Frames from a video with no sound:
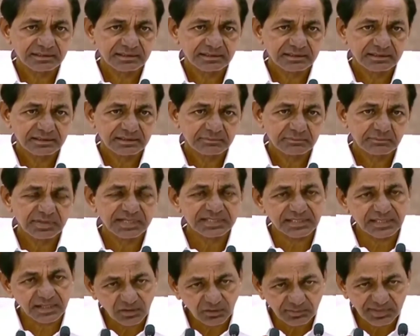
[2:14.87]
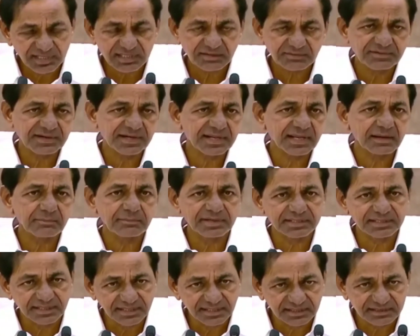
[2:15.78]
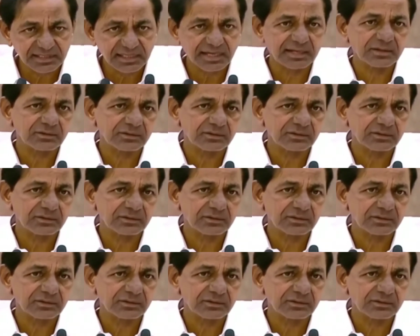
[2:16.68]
by the government of India, by the NITI Aayog.